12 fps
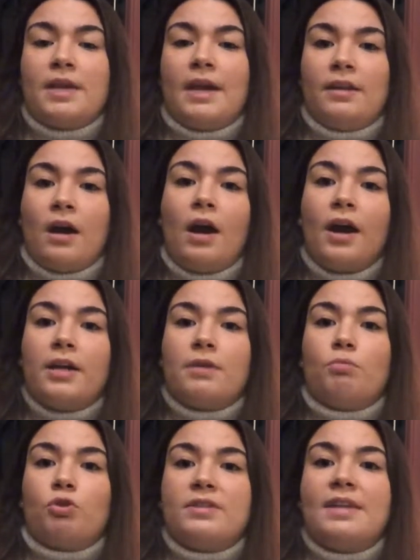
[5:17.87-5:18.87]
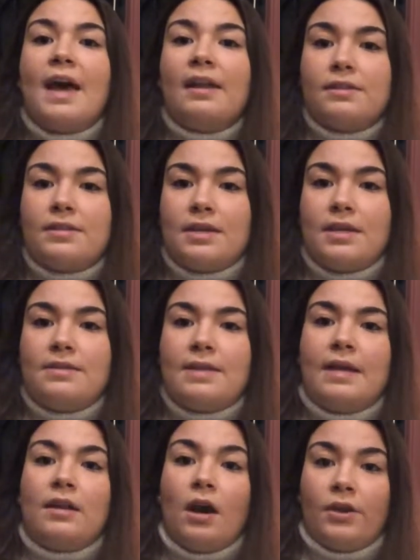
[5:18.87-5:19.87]
and higher mortality
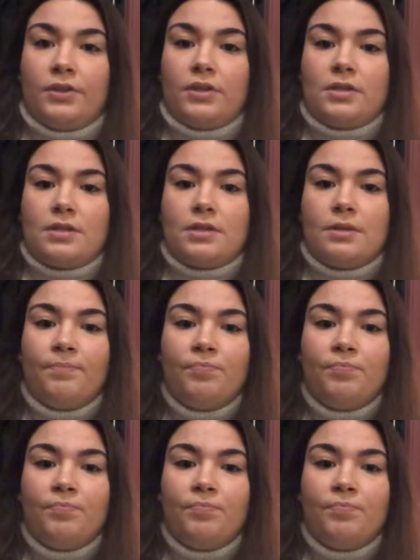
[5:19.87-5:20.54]
than others.